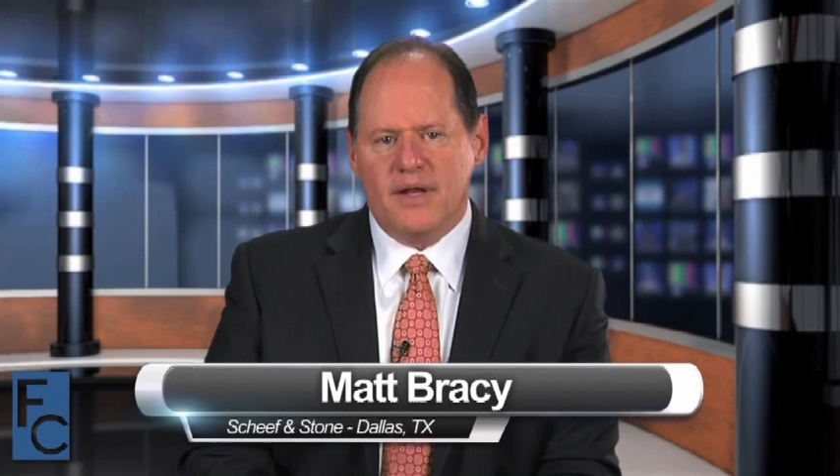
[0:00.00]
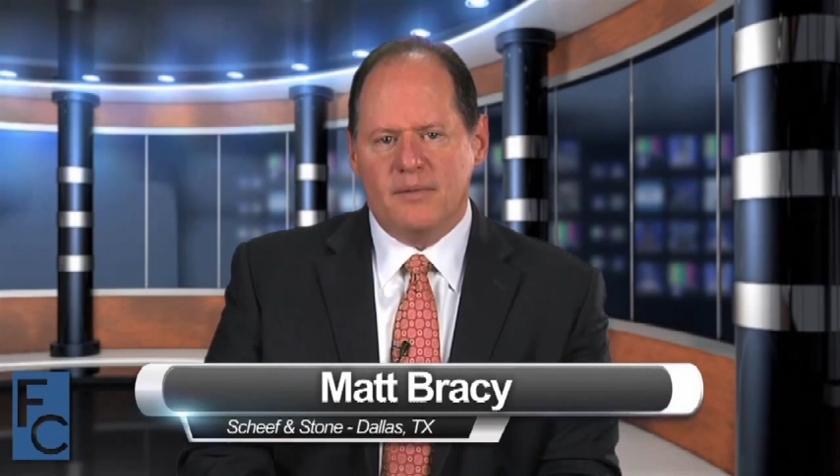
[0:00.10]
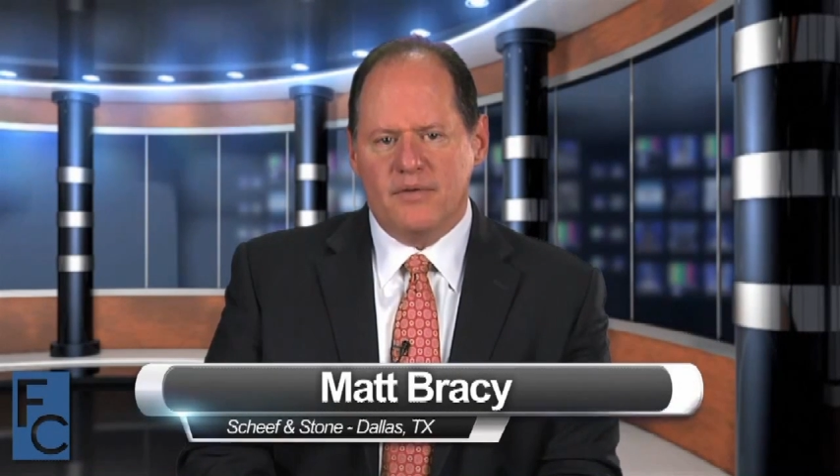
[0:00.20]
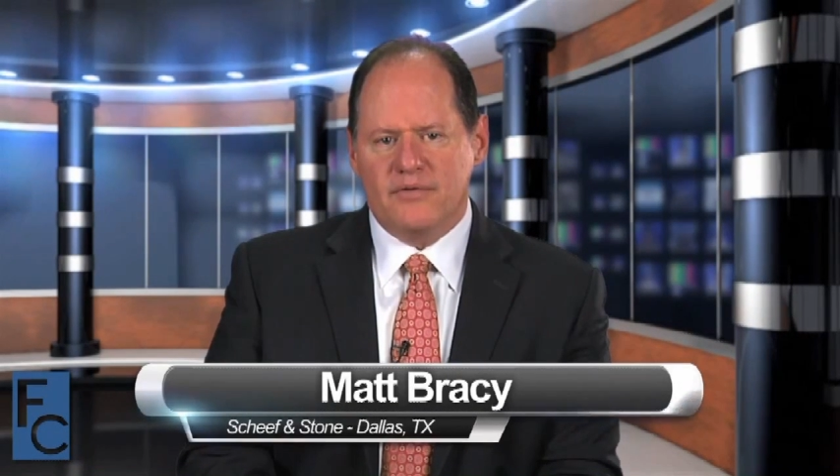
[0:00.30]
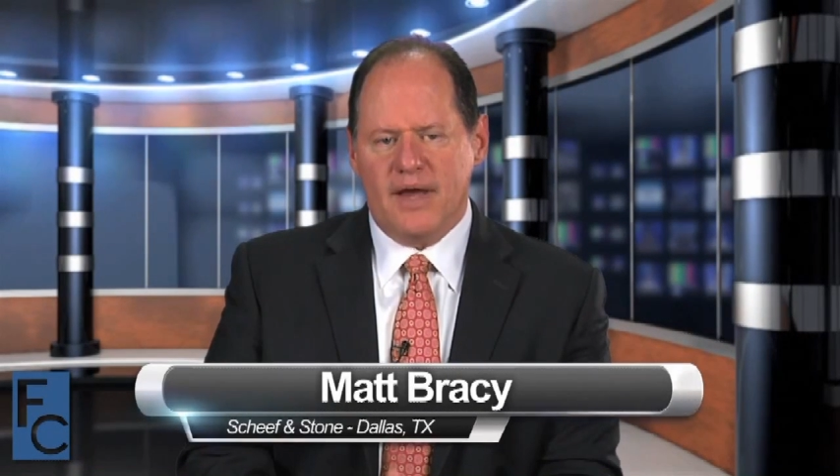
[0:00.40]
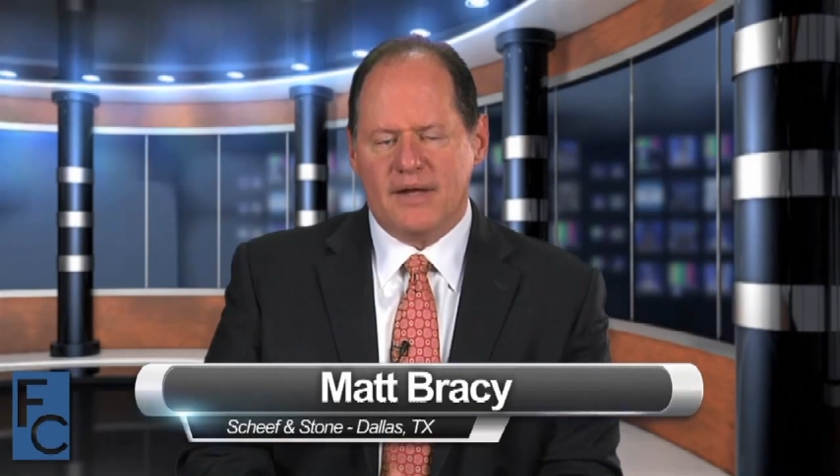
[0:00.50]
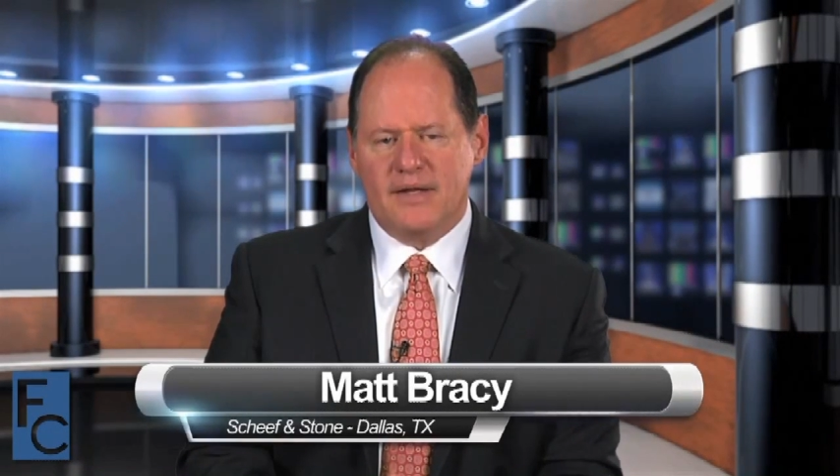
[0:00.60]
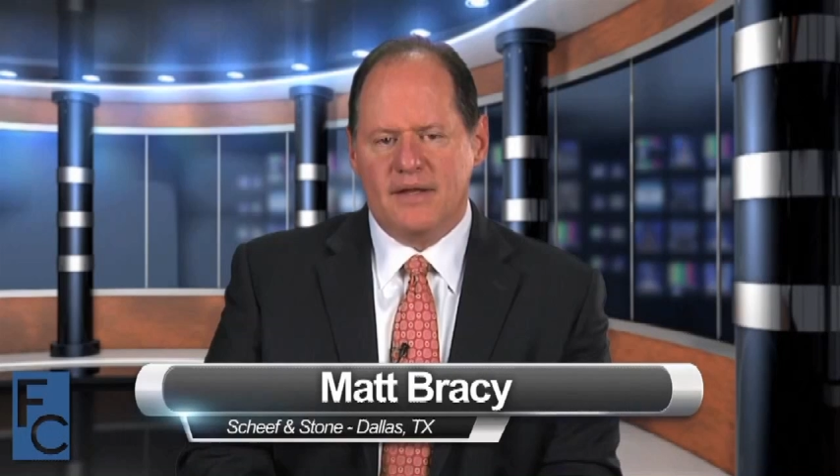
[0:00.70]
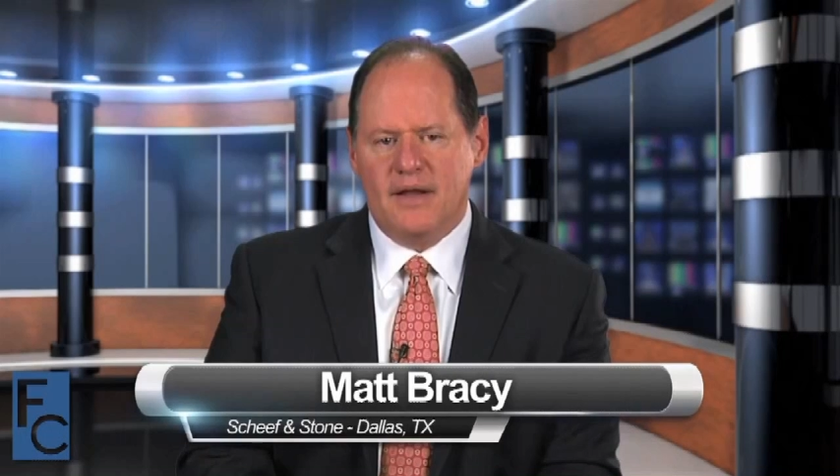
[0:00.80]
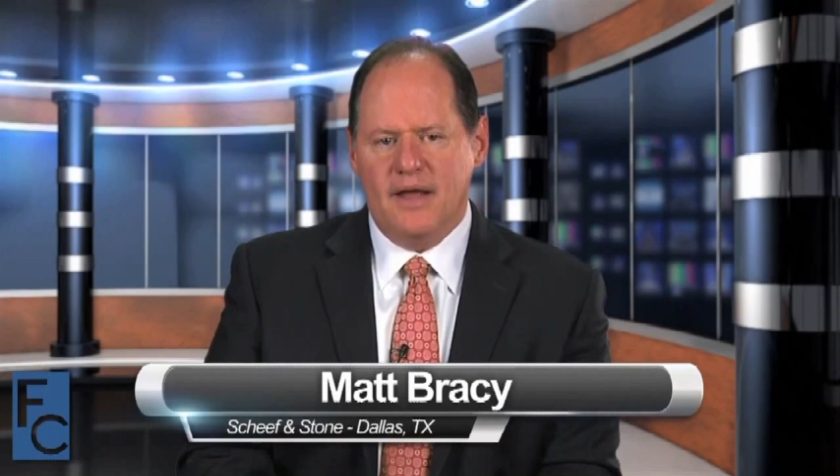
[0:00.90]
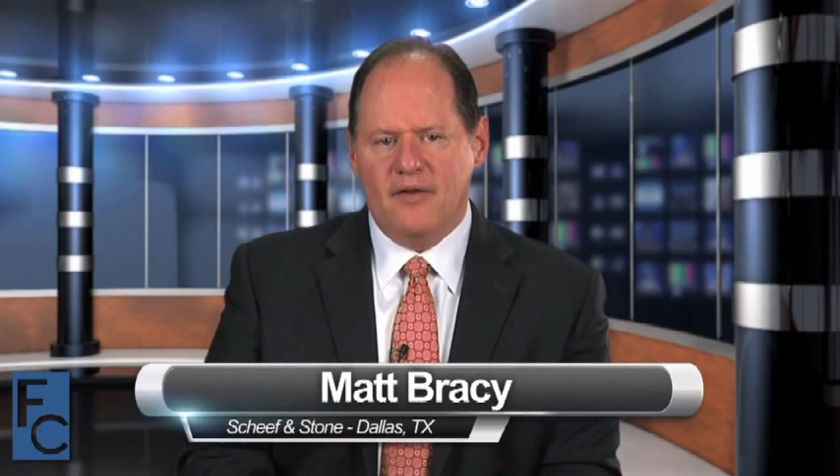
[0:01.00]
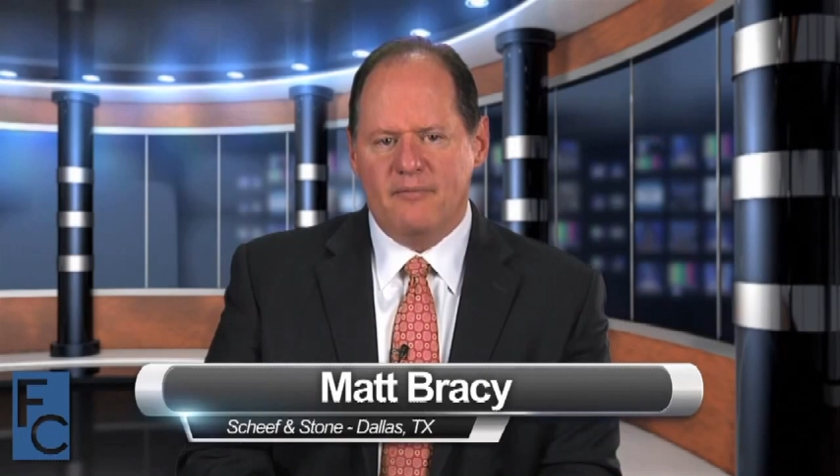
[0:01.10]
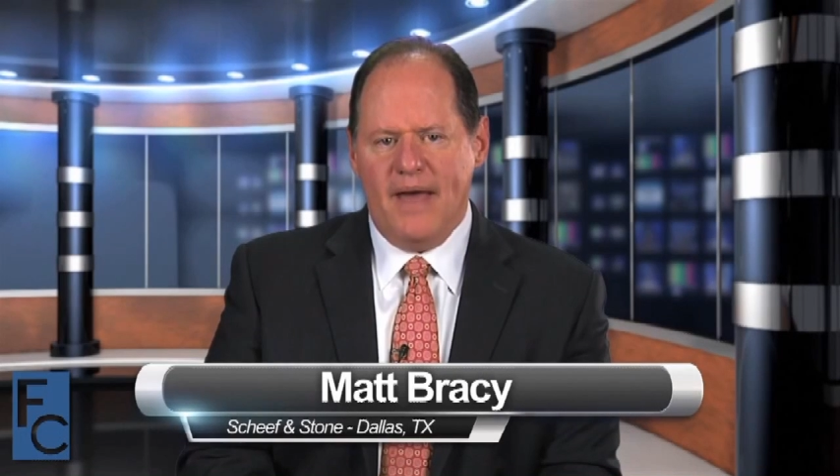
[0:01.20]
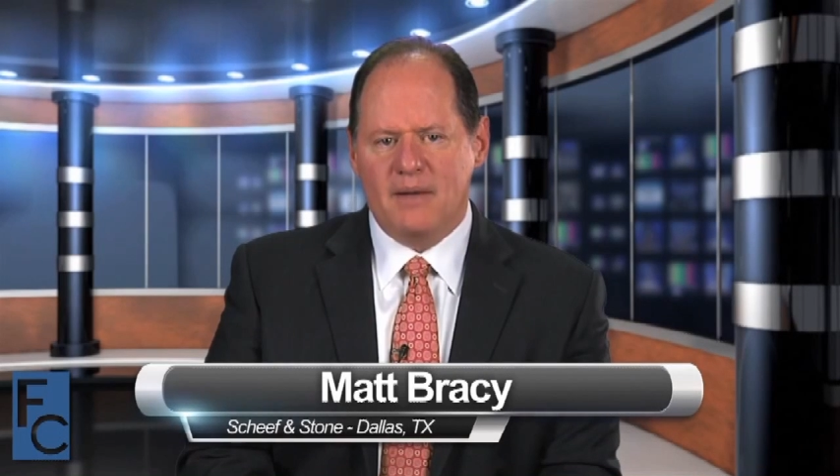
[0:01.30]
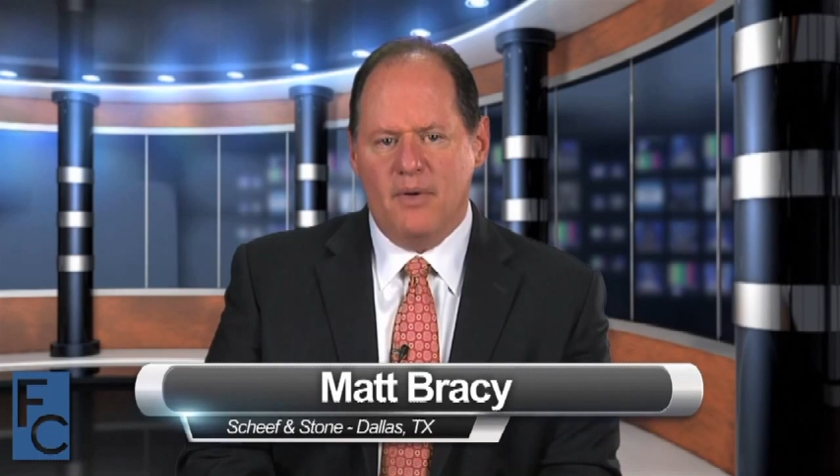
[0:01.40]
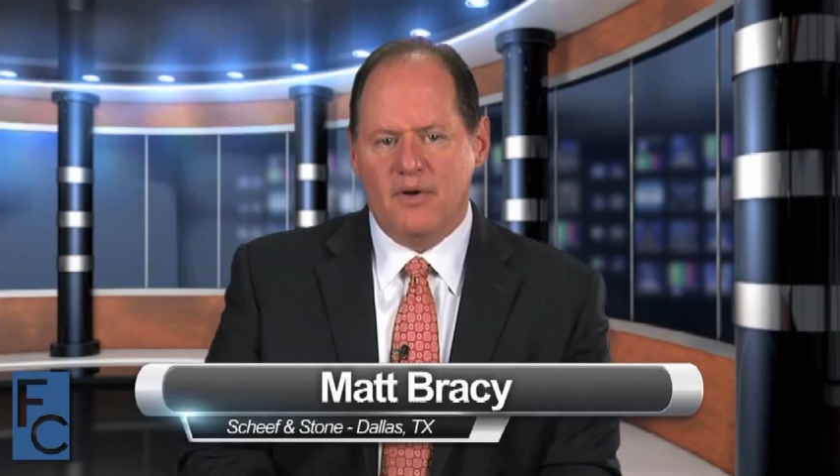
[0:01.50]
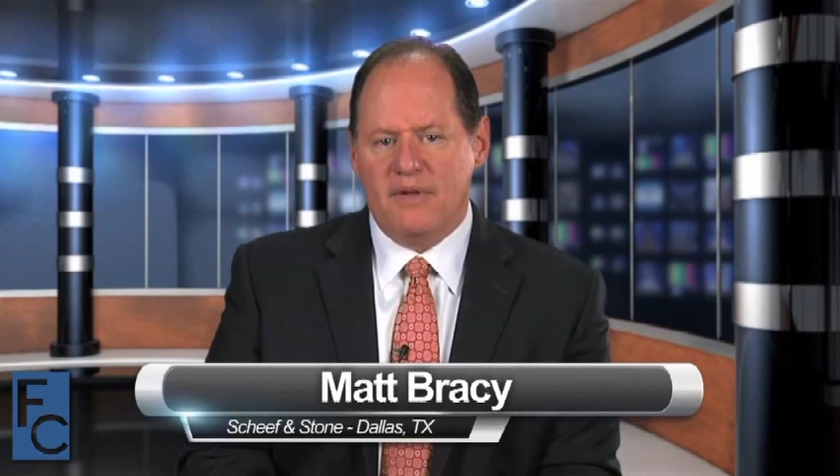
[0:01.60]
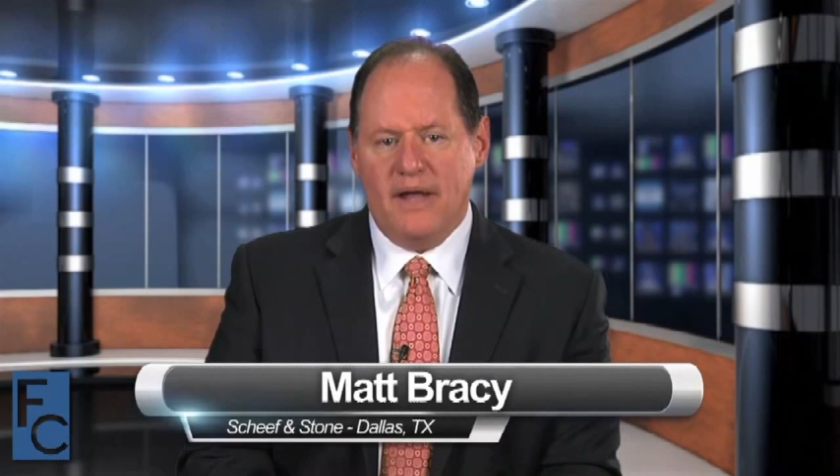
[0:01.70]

anyone is acting in a bad motive,